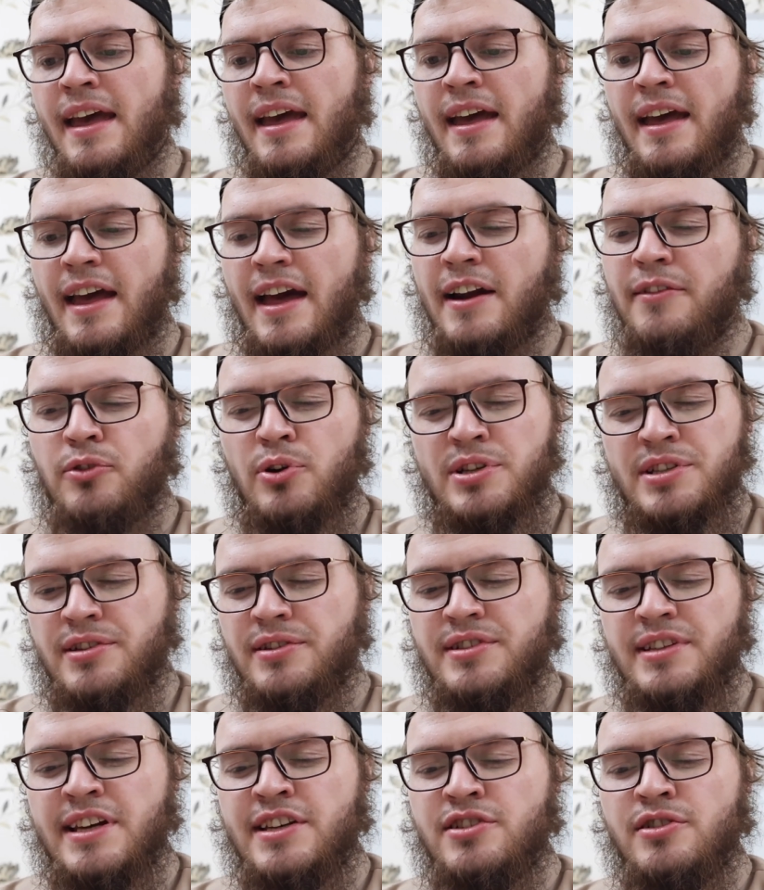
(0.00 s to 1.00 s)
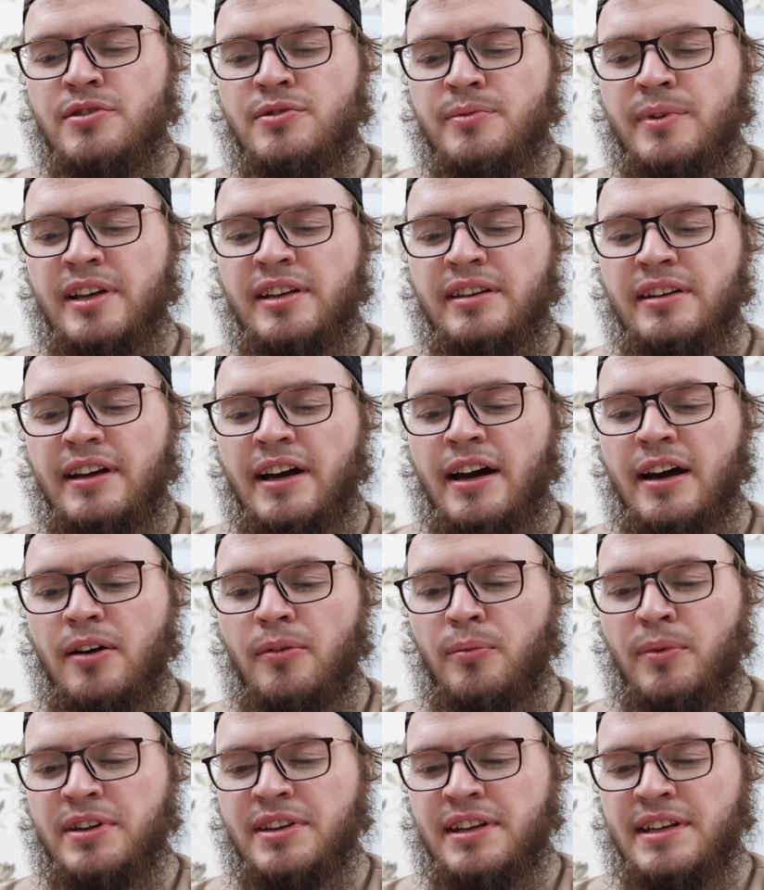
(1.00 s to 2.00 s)
And of course, there's issues with
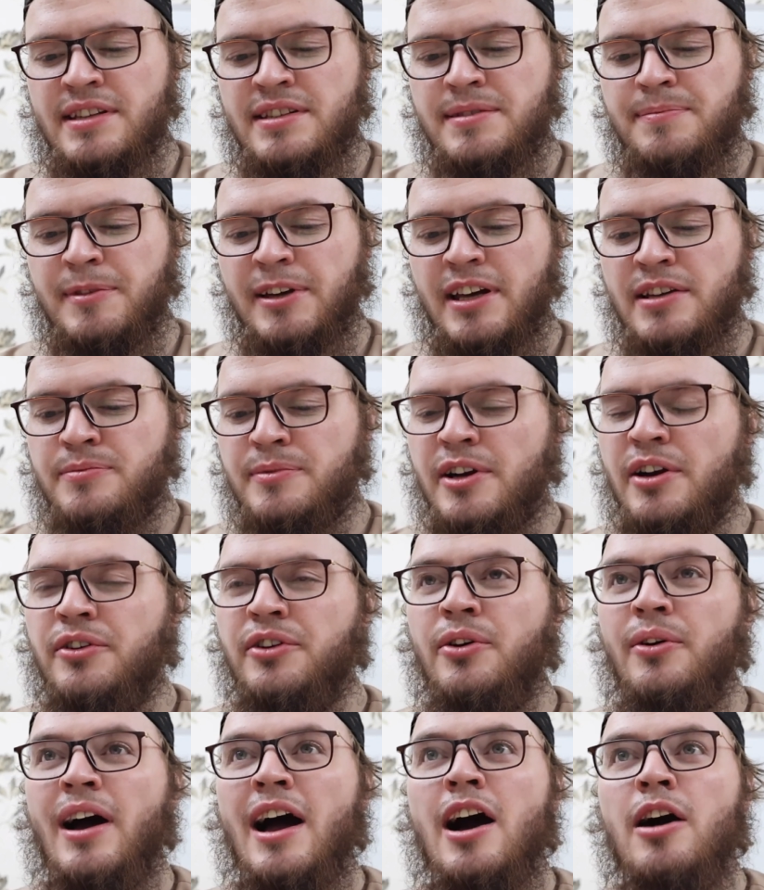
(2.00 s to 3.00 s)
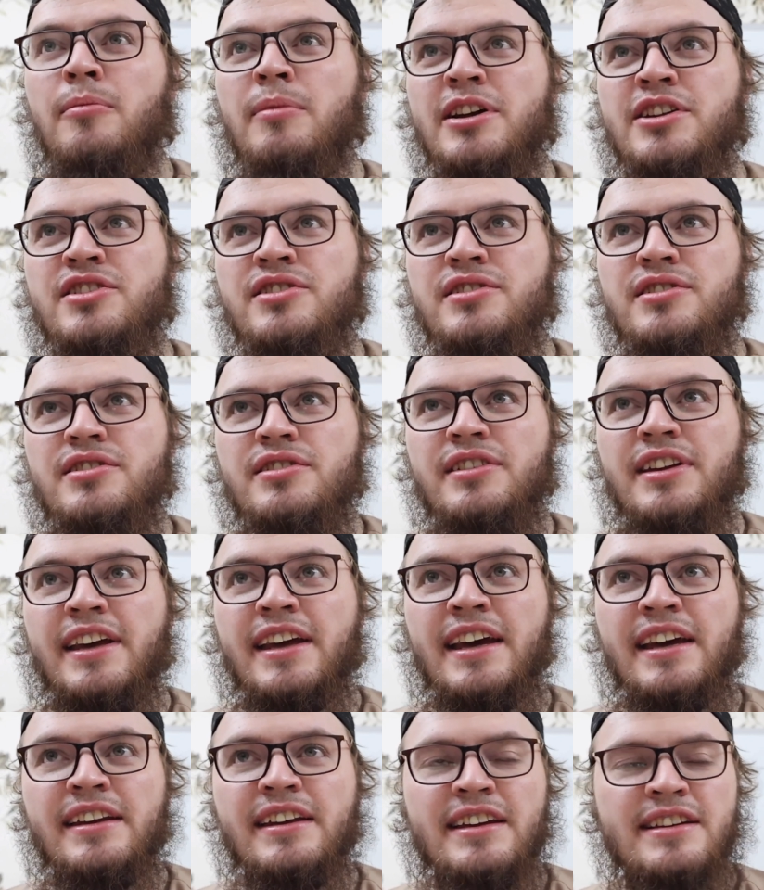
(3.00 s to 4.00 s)
this, because we don't know how much the
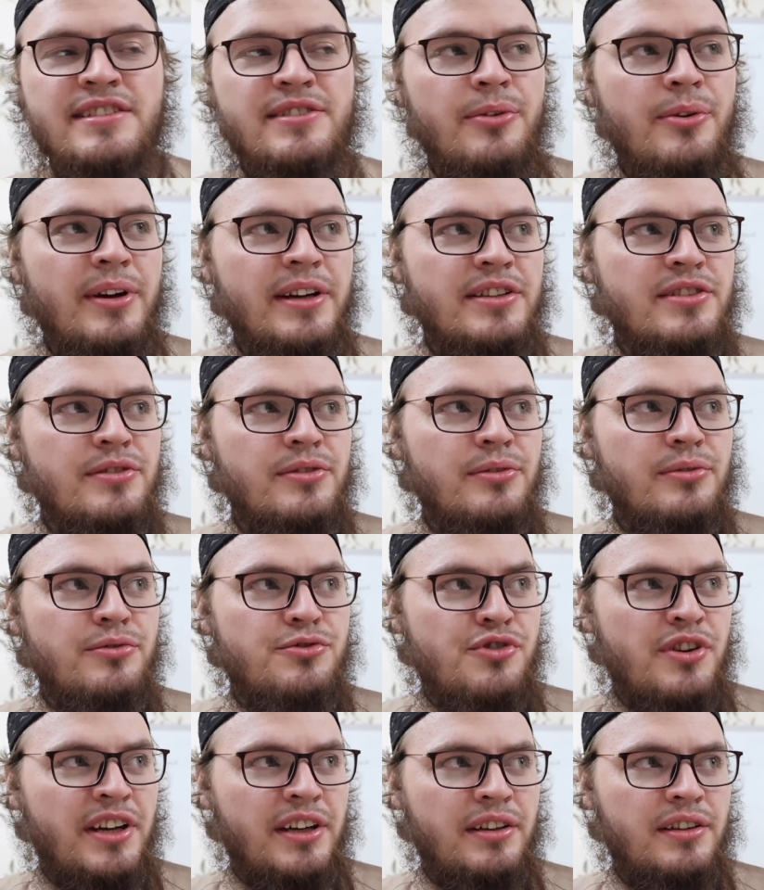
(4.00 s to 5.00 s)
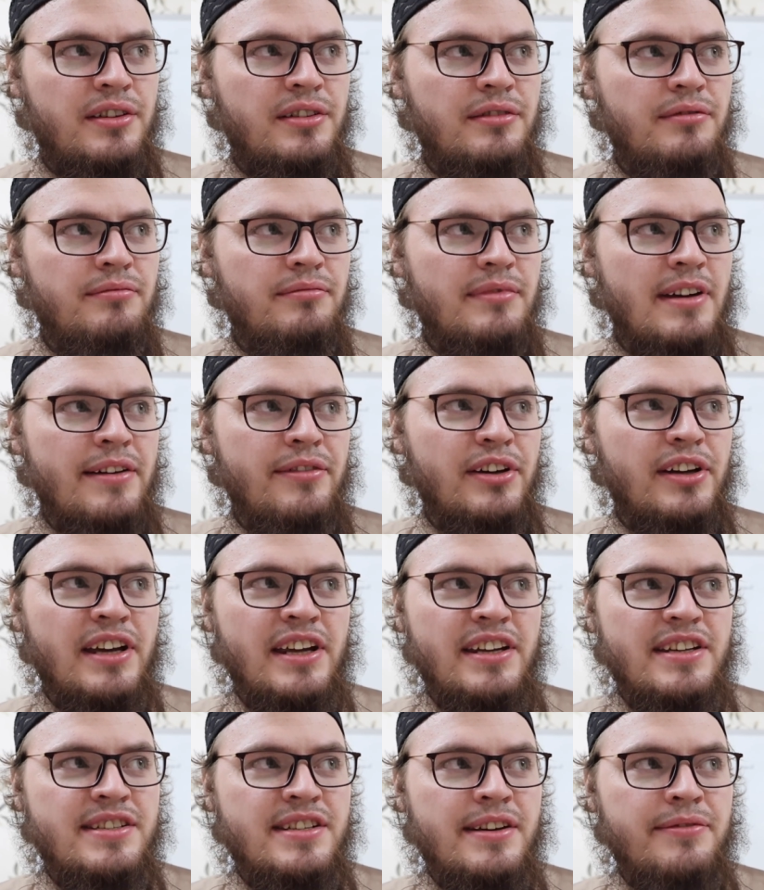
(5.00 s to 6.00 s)
kid is going to drink. Every kid
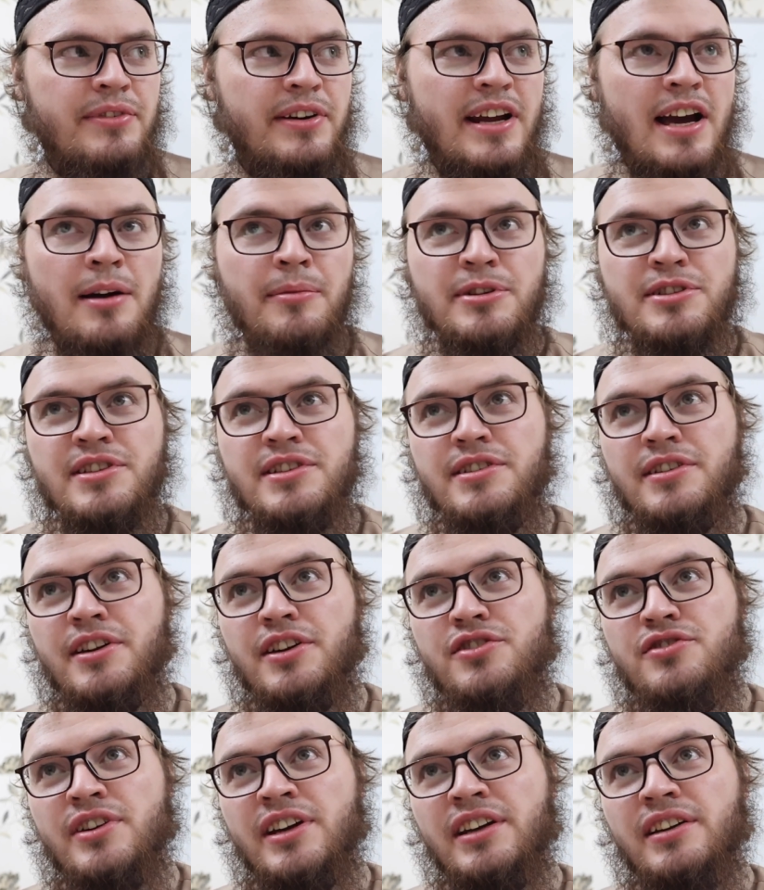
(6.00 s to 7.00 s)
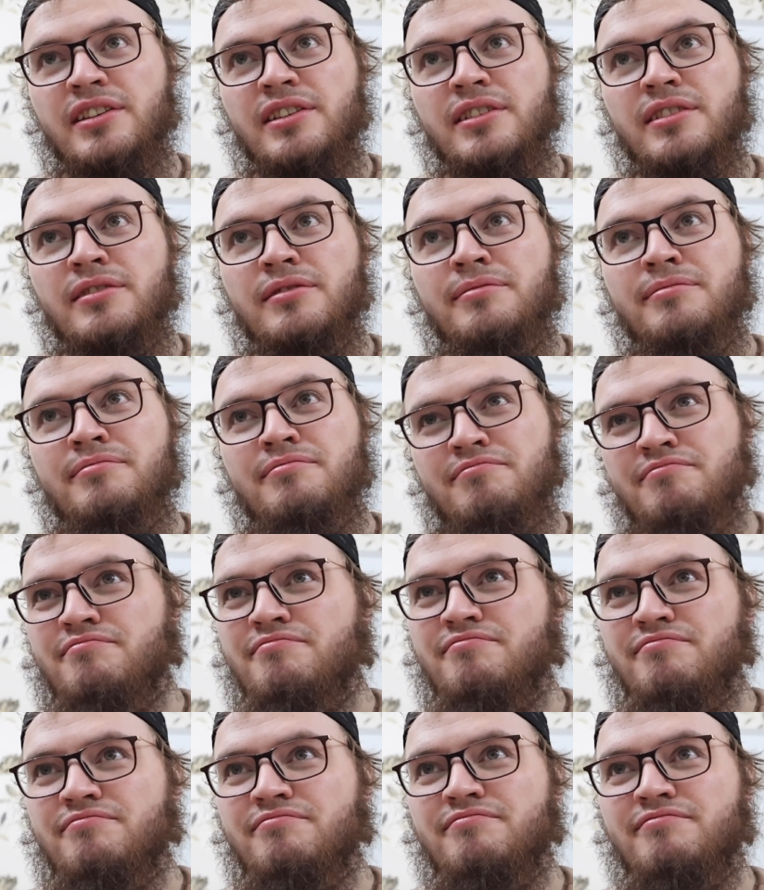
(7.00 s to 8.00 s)
is different. How much he's going to drink,
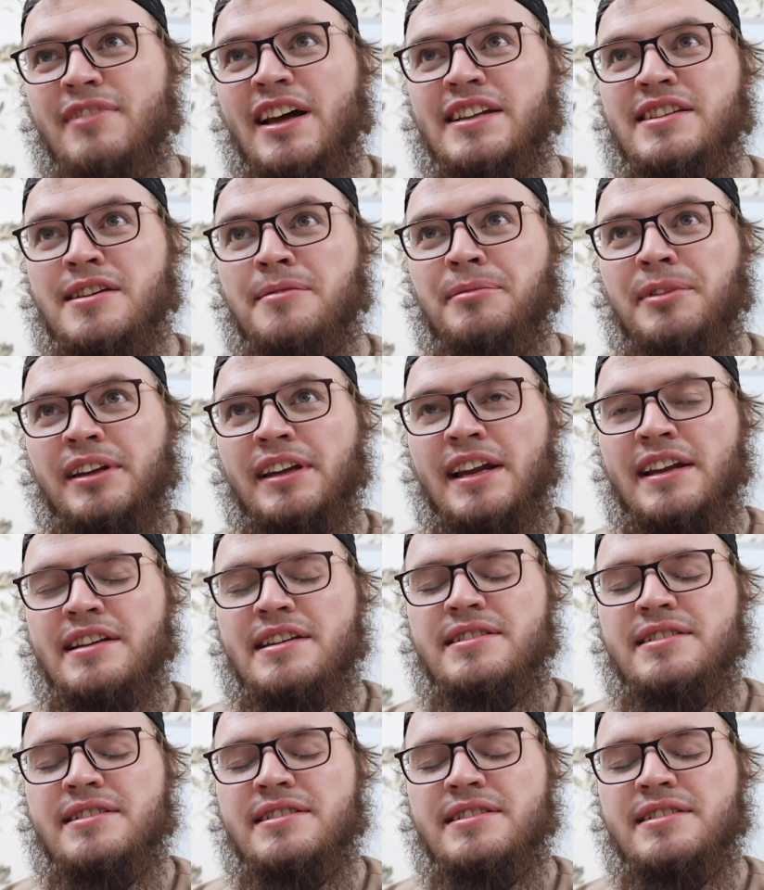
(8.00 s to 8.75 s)
that's something that